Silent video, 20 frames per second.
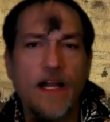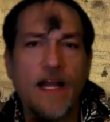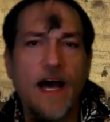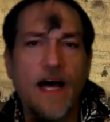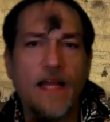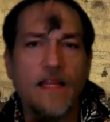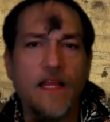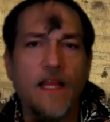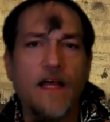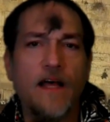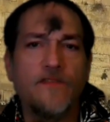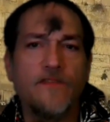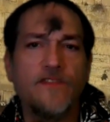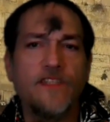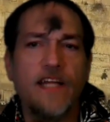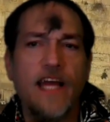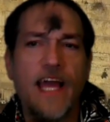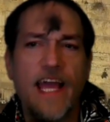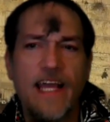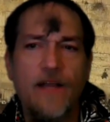God loves
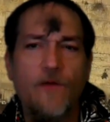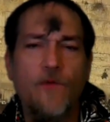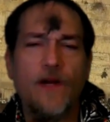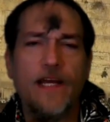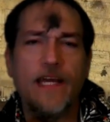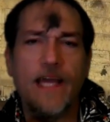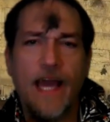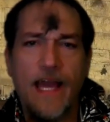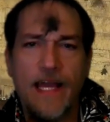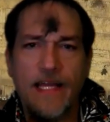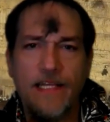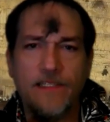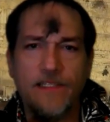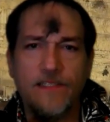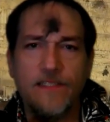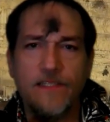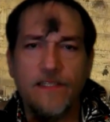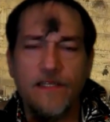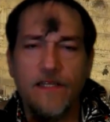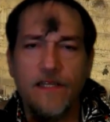and hate what he
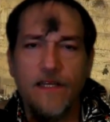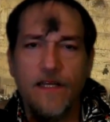hates.